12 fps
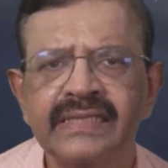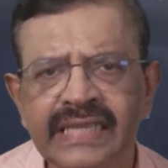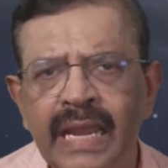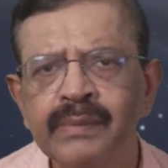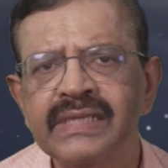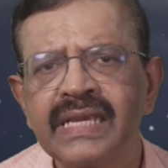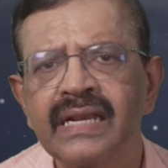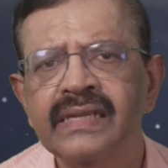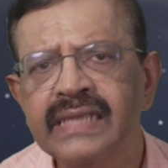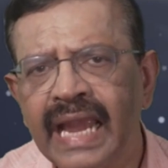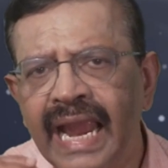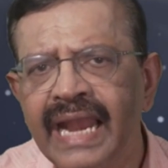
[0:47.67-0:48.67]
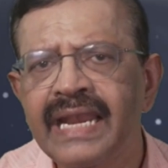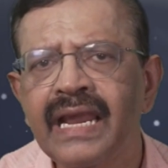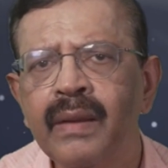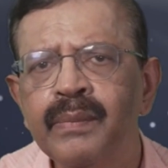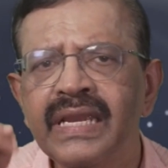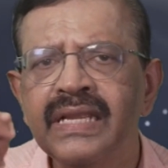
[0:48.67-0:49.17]
stem cells end
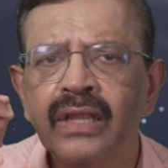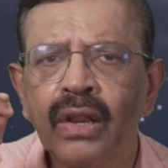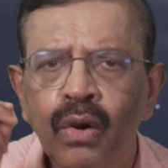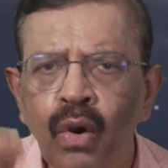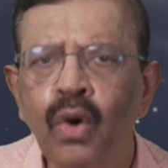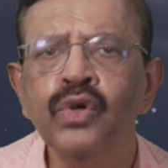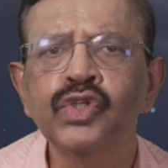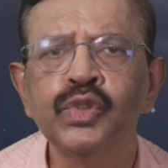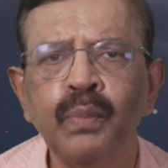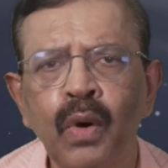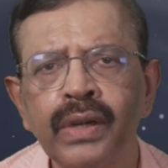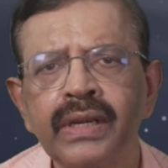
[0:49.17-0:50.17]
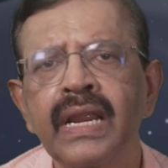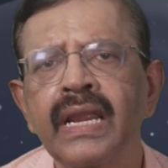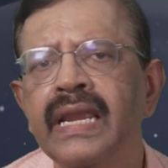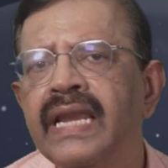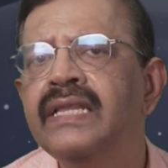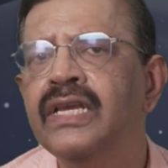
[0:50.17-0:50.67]
up in the wrong spot
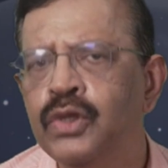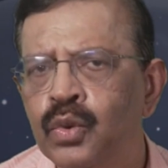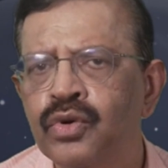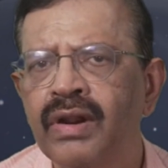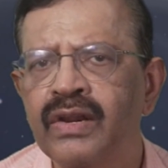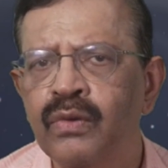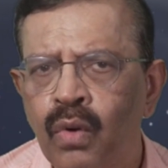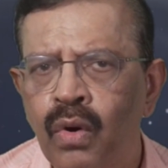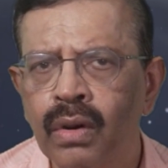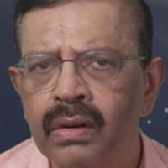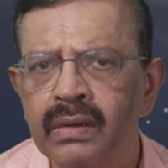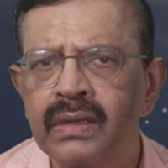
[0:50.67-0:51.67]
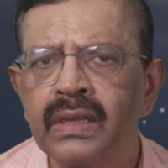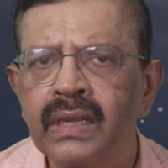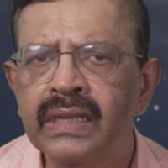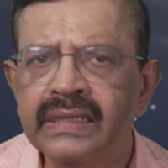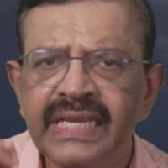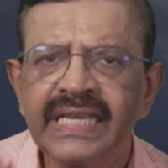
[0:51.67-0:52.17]
in the uterine wall.
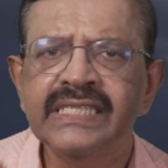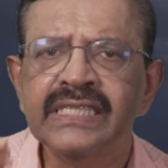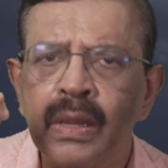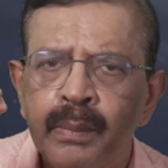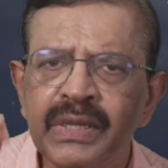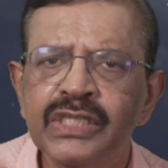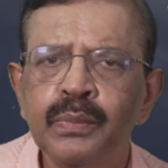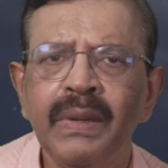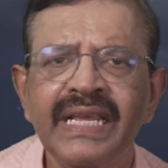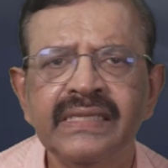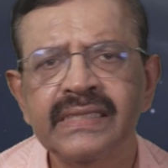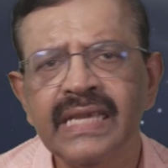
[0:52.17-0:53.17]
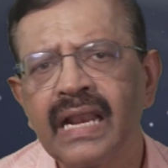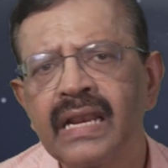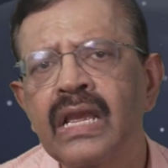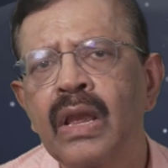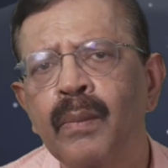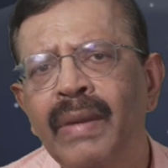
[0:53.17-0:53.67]
This misplaced
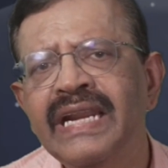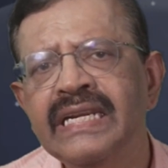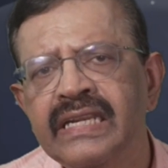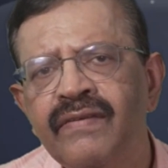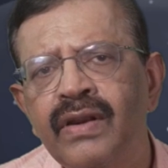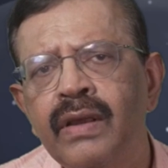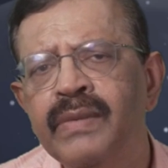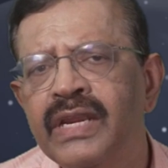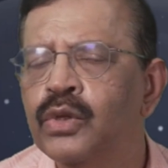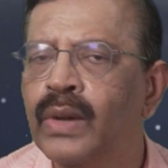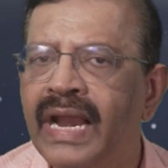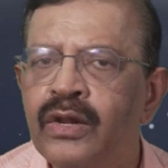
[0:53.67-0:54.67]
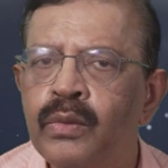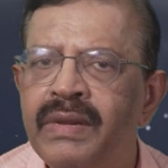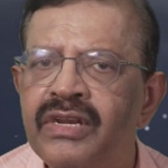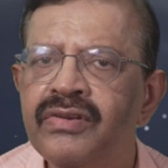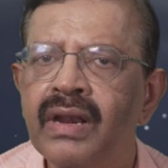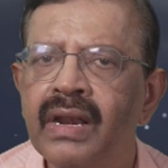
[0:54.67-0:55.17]
cell might develop into
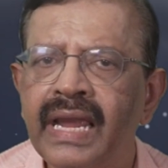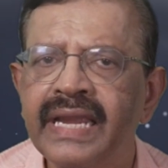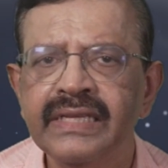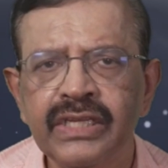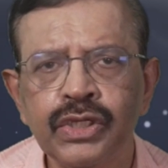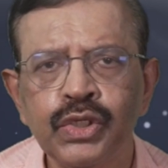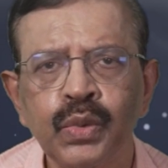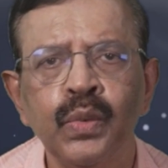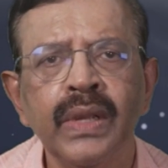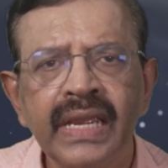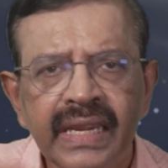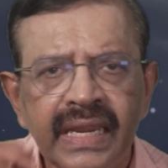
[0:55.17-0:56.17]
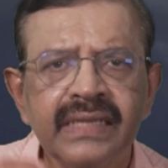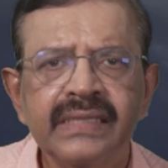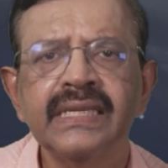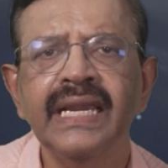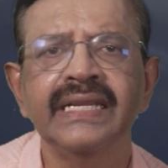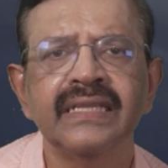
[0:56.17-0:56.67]
endometrial like tissue
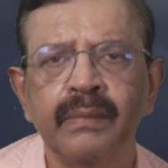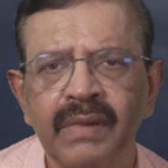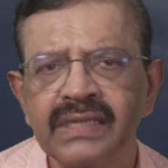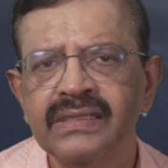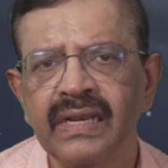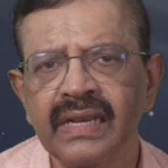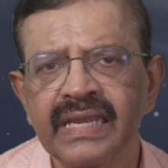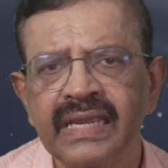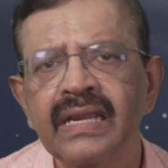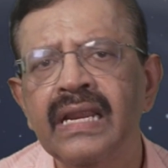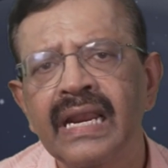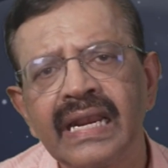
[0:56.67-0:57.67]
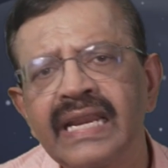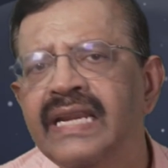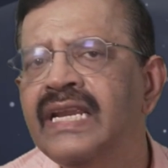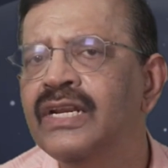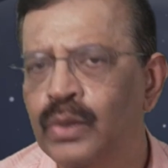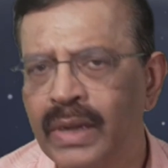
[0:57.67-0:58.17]
inside the muscle layer,
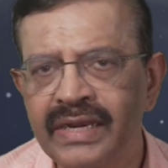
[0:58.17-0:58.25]
leading to